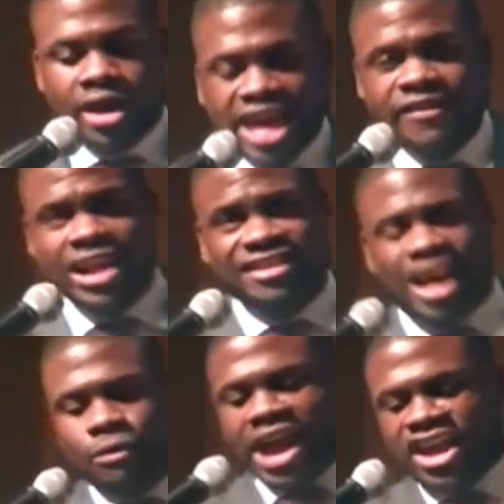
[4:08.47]
Even as
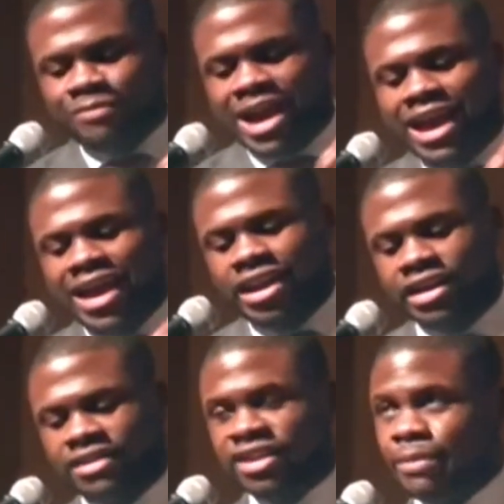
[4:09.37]
I raised my hand
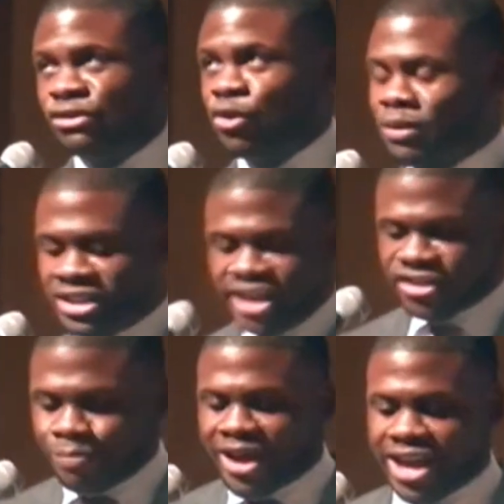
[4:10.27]
in attempts to
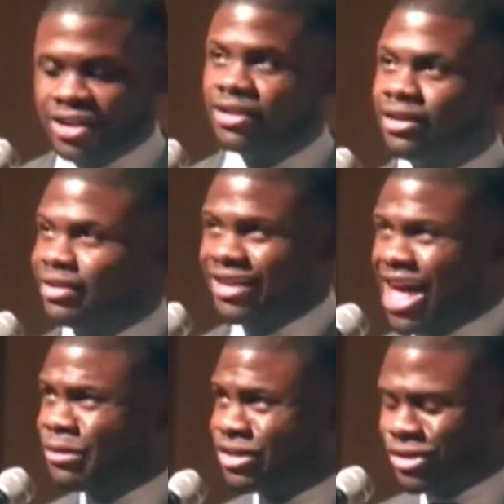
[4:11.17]
participate,
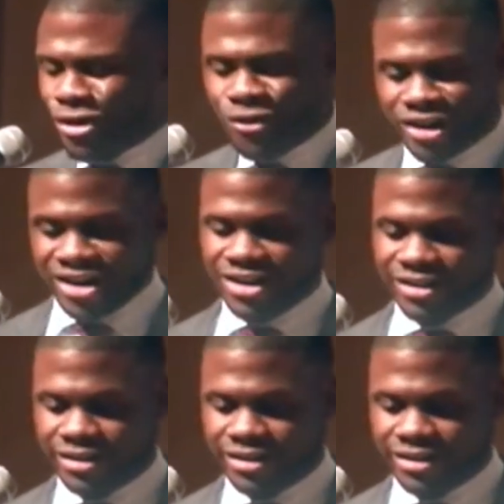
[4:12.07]
I was ignored.